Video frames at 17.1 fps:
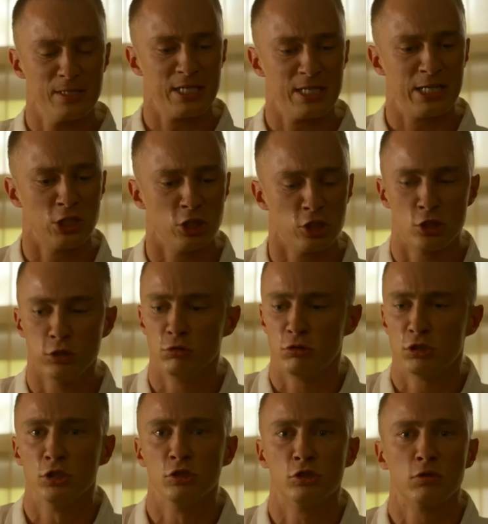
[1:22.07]
I just
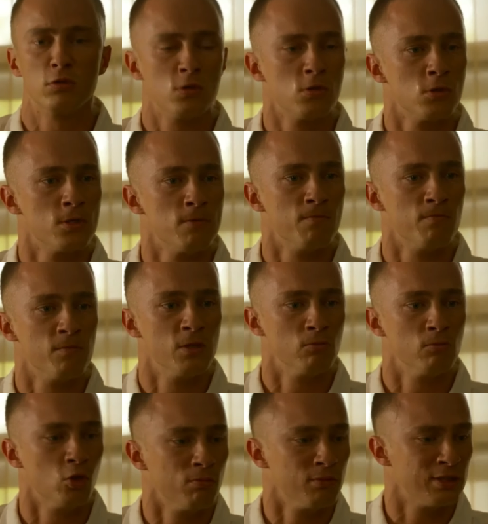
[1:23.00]
lose control in, in
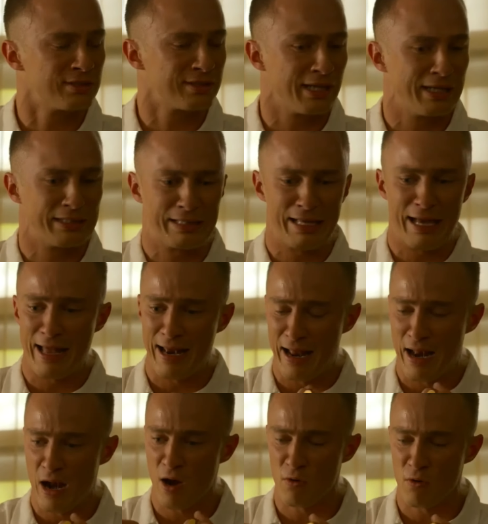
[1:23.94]
moments like that, and
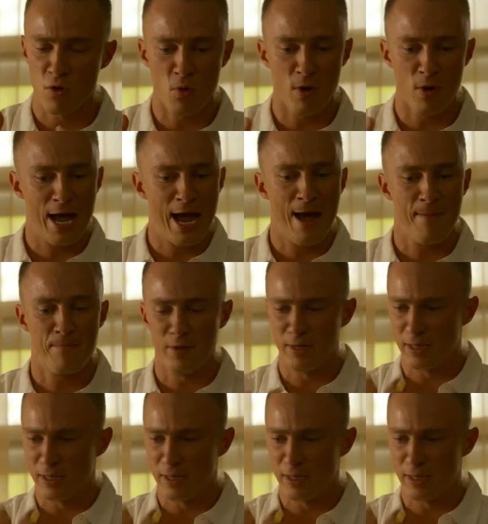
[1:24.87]
I don't know what happened.